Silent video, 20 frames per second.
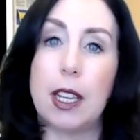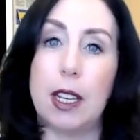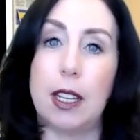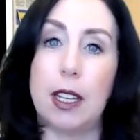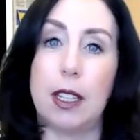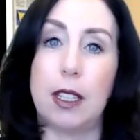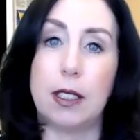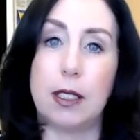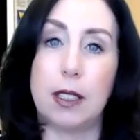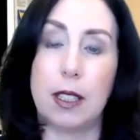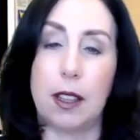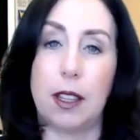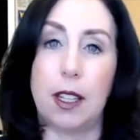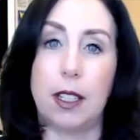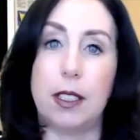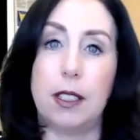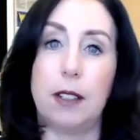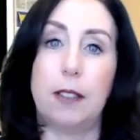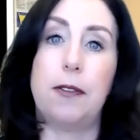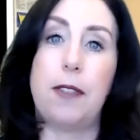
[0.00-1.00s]
is the
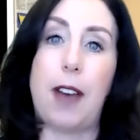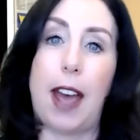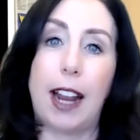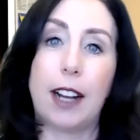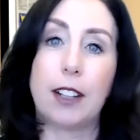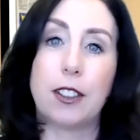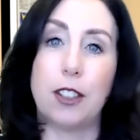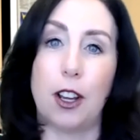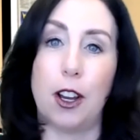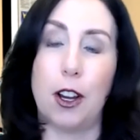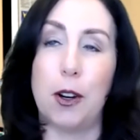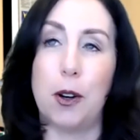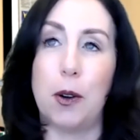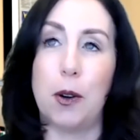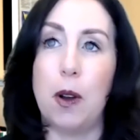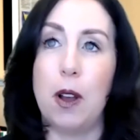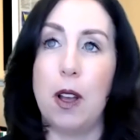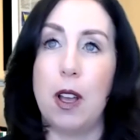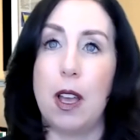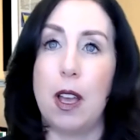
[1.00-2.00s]
de
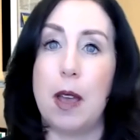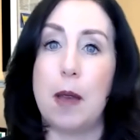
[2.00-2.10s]
facto